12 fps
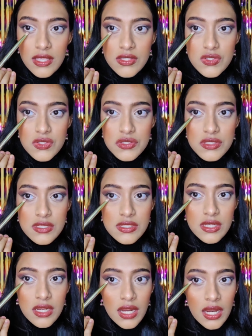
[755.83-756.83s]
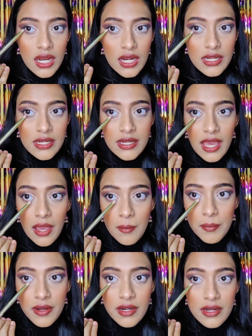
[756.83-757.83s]
Let's just
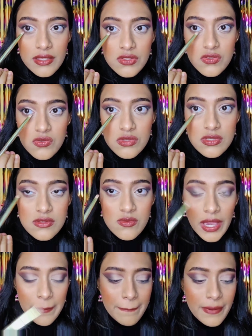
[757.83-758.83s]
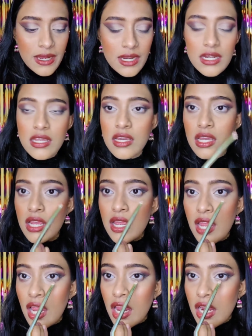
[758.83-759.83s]
tap it and swipe it,
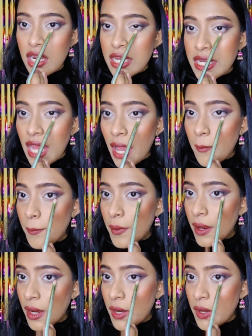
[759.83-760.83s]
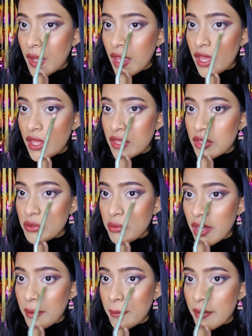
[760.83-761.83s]
tap it and
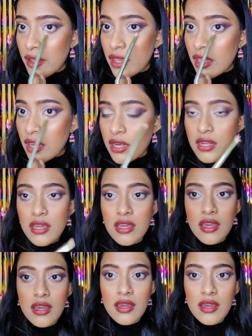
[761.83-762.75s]
swipe it.